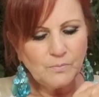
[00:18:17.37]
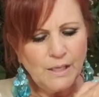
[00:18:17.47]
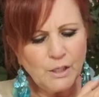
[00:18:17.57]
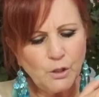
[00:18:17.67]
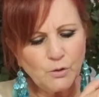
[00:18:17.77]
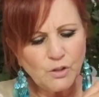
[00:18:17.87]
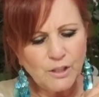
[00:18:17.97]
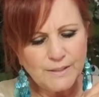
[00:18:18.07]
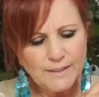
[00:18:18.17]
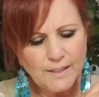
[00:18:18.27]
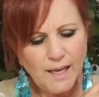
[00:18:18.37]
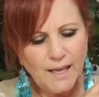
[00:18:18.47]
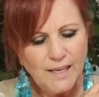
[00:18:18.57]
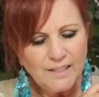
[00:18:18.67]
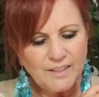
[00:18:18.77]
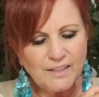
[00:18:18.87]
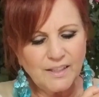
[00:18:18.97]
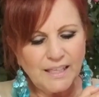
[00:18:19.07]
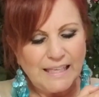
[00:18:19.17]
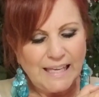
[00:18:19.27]
And he goes on to say that
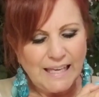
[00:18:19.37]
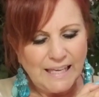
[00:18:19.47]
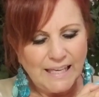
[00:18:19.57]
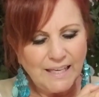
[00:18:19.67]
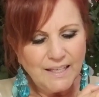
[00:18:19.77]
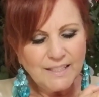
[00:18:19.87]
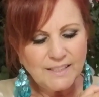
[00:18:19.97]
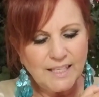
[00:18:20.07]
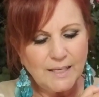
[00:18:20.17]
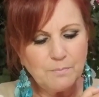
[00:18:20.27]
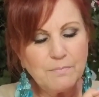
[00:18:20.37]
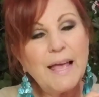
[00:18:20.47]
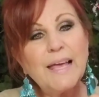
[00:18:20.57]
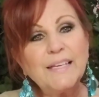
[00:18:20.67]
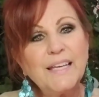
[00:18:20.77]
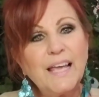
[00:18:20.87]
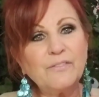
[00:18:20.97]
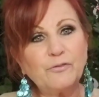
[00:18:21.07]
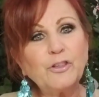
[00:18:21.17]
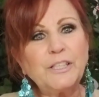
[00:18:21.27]
the king sent men
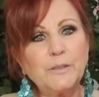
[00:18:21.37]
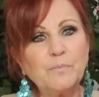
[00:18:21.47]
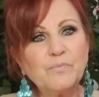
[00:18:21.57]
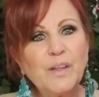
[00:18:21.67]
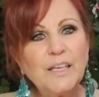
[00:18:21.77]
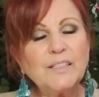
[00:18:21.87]
and freedom.